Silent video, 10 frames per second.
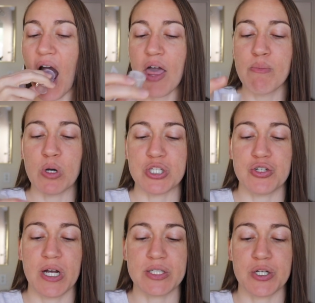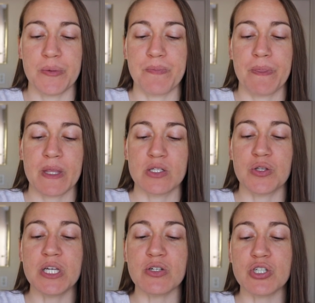the moisturizer. So
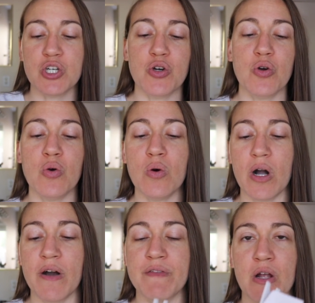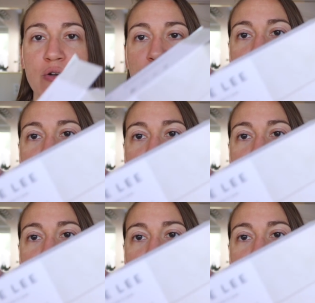these are 2 of their